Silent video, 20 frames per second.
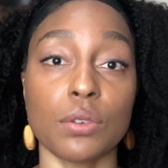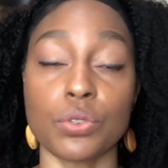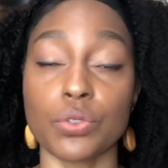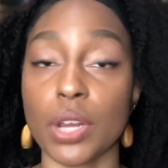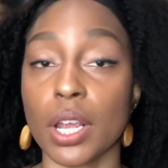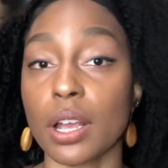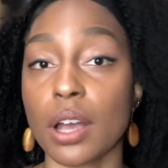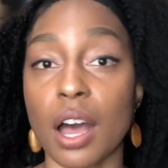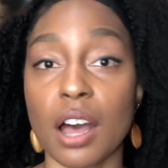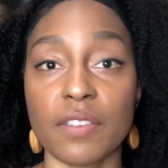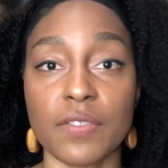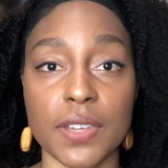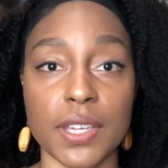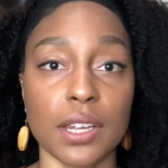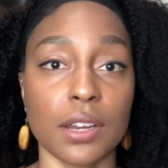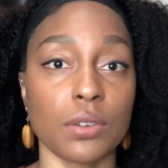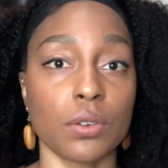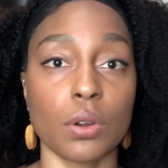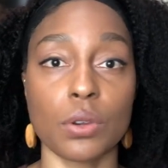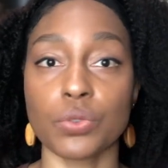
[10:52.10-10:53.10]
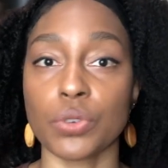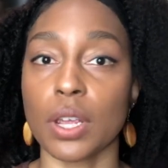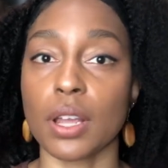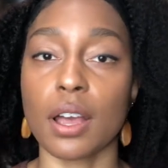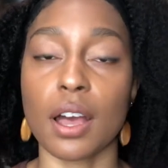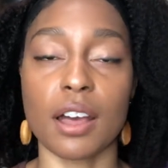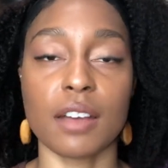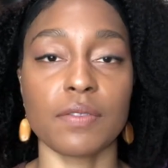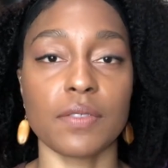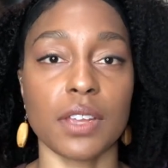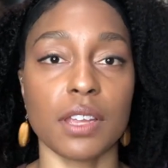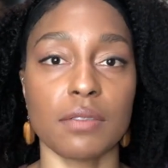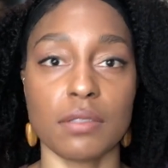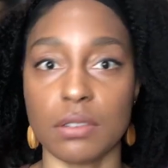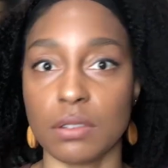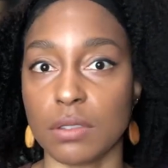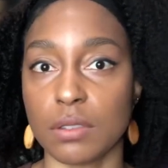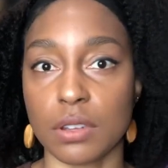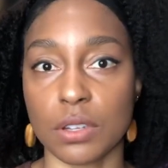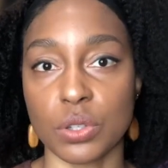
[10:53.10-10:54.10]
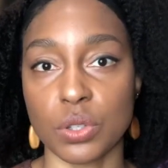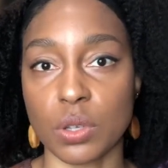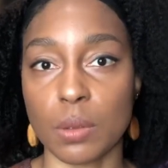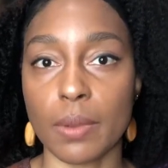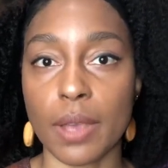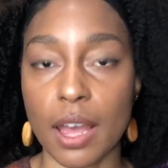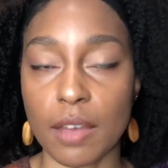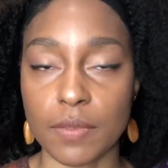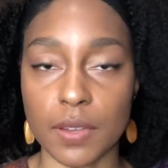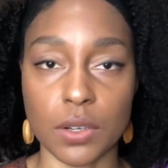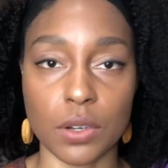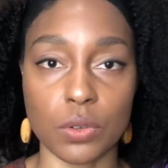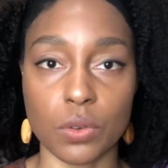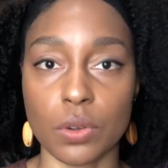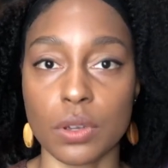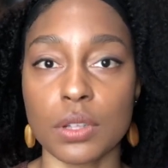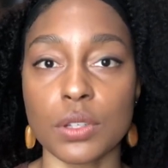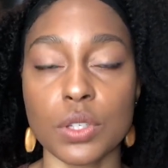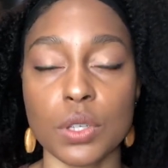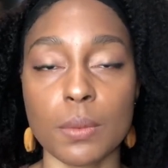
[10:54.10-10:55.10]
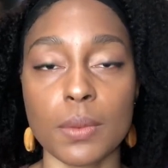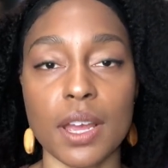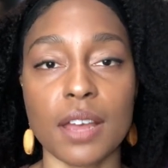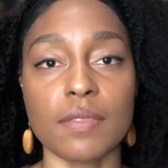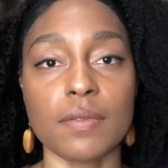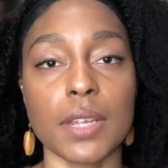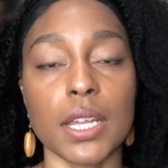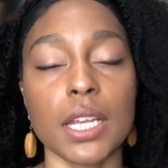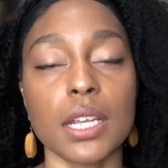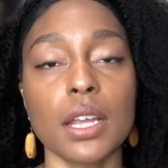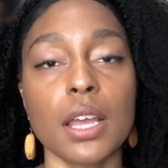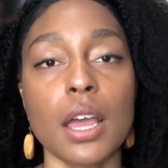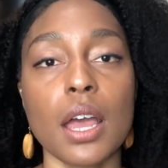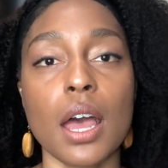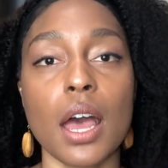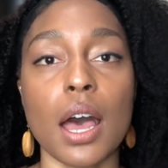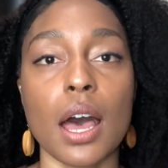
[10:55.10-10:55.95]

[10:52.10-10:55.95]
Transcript: you drink coffee or don't drink coffee, if you consume caffeine or don't consume caffeine.